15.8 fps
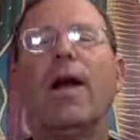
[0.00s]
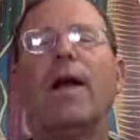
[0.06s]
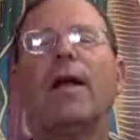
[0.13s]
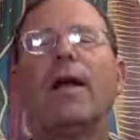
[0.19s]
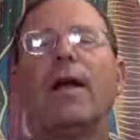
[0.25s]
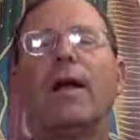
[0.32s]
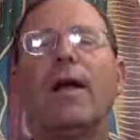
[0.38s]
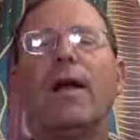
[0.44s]

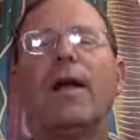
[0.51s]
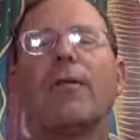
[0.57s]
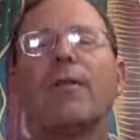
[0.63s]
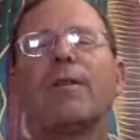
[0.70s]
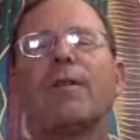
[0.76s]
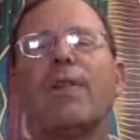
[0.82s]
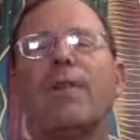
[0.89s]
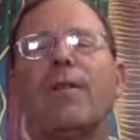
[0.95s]
I cannot
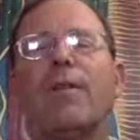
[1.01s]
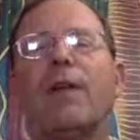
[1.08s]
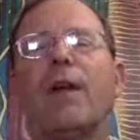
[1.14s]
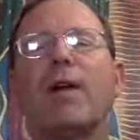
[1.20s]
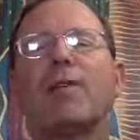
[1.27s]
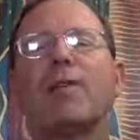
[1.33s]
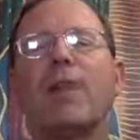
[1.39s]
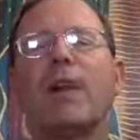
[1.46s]
receive you
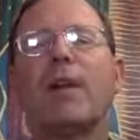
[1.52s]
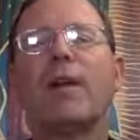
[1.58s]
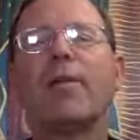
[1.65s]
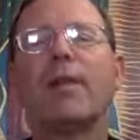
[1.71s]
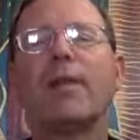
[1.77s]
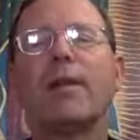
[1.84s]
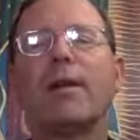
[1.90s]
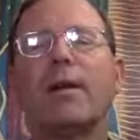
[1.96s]
now
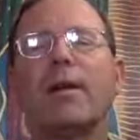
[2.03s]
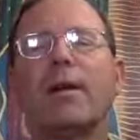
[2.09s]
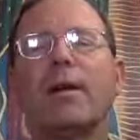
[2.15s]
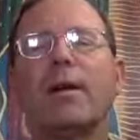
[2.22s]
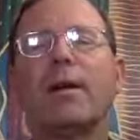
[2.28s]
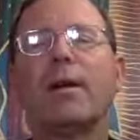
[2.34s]
sacramentally,